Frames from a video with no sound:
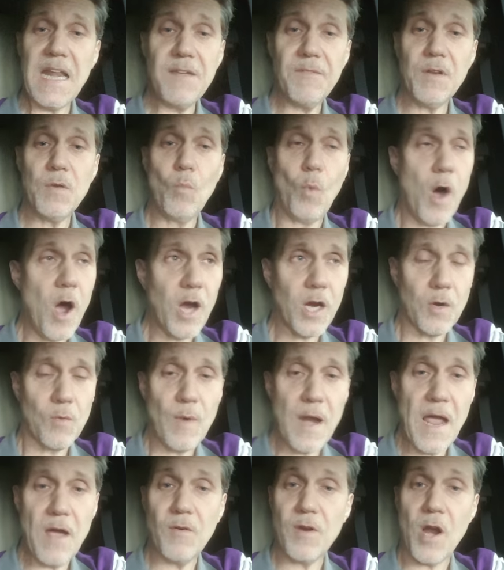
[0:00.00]
even walk
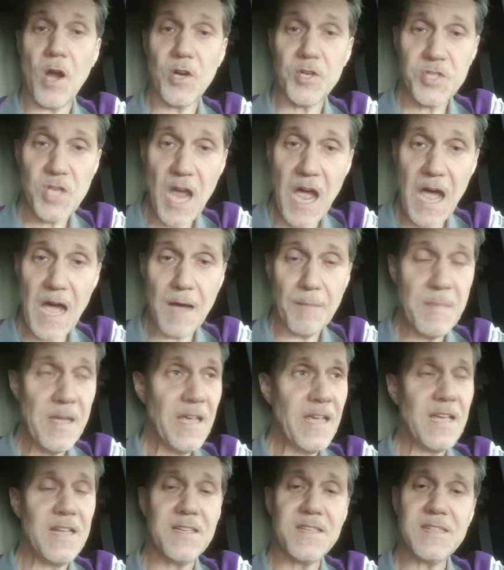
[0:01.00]
around our job
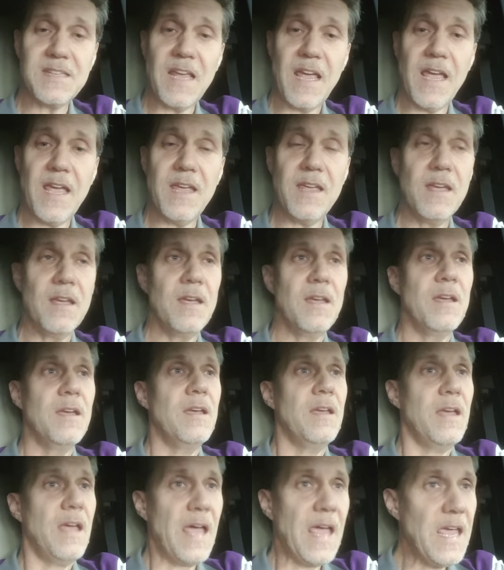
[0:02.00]
and say,
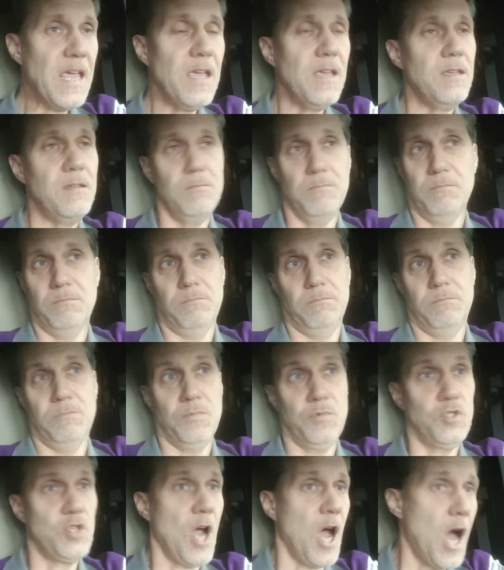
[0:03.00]
"Hey,
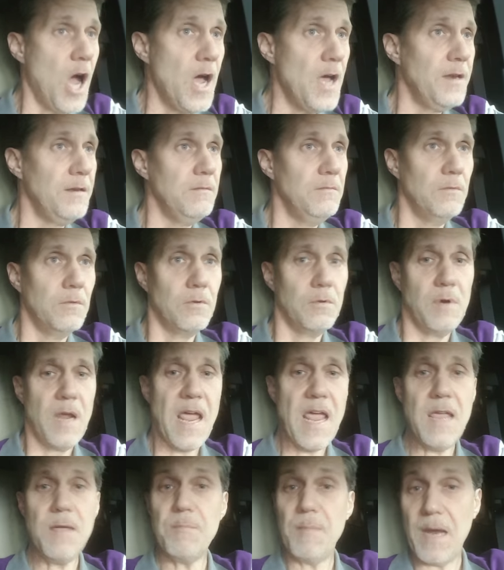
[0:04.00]
John," or
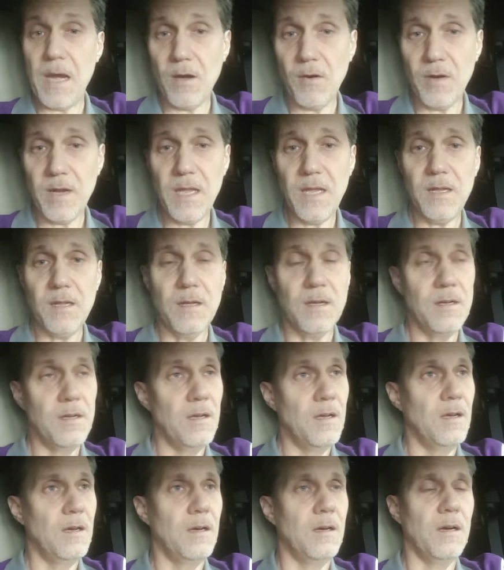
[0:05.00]
"Hey, Mary,
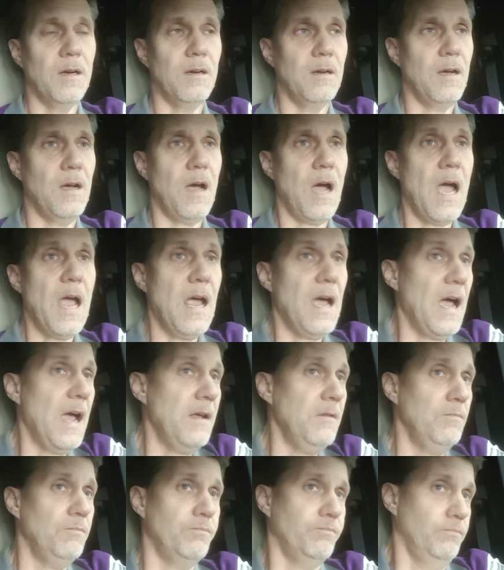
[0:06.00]
I,
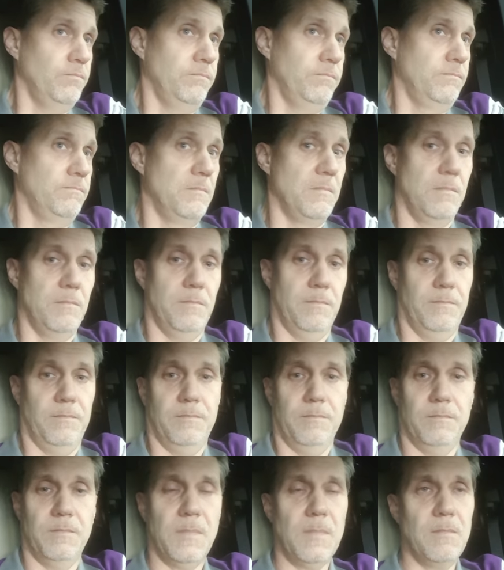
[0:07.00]
I
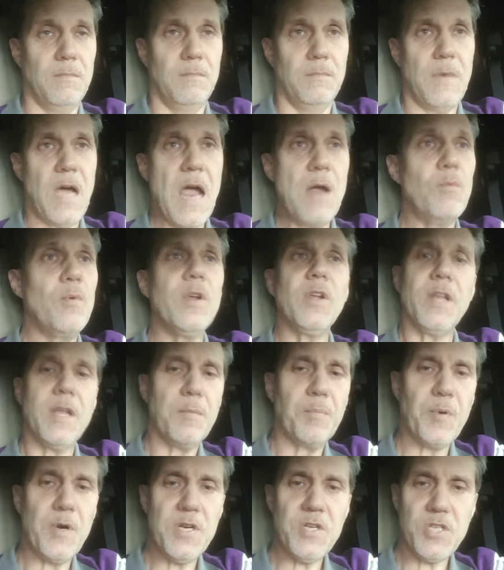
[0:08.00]
I really
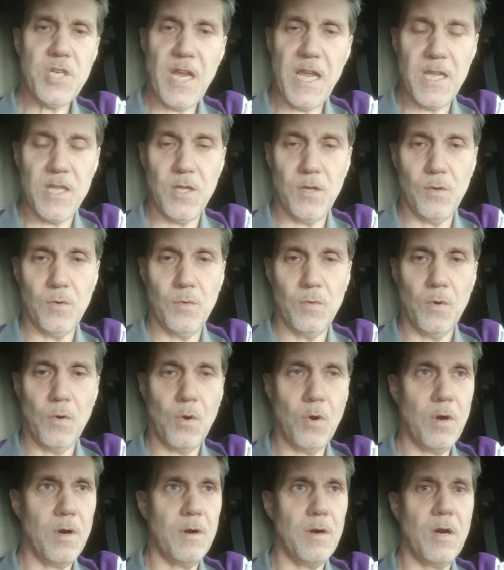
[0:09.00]
appreciate you,
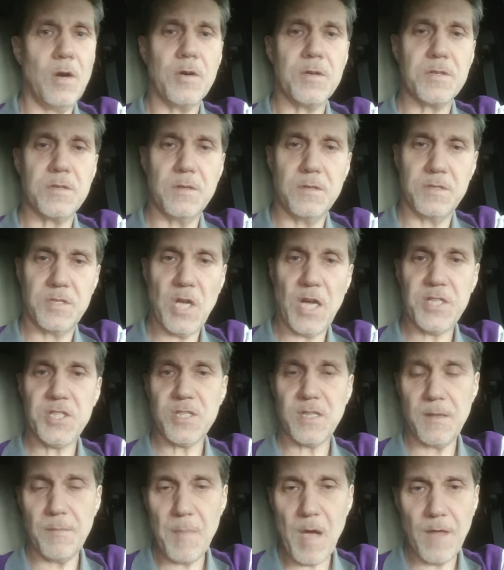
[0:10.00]
or, or
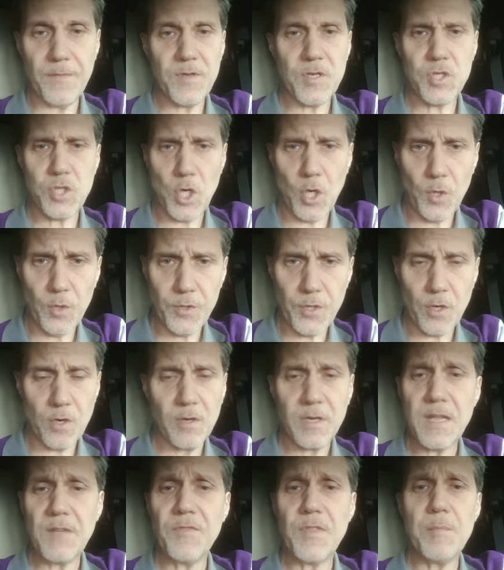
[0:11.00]
touch them on the shoulder,
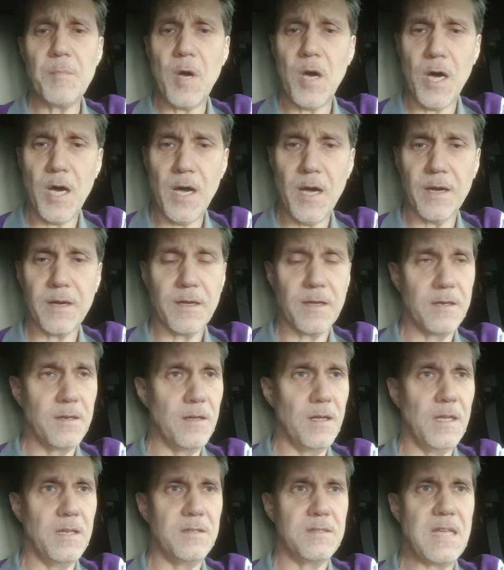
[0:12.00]
or give them a hug and,
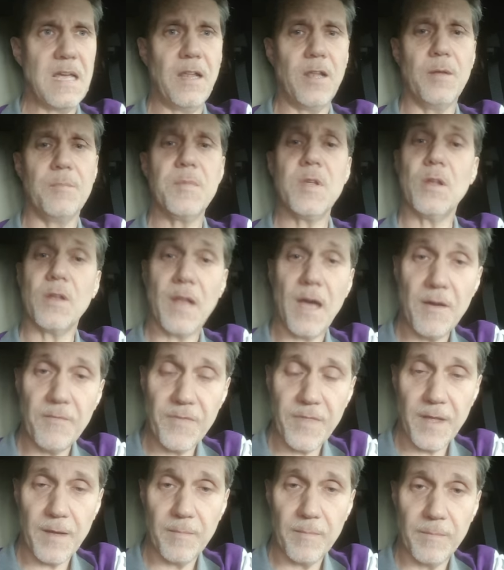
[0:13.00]
and tell them you
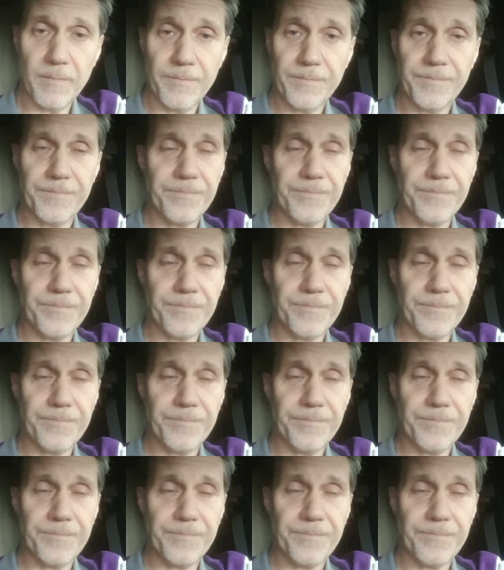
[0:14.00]
love them.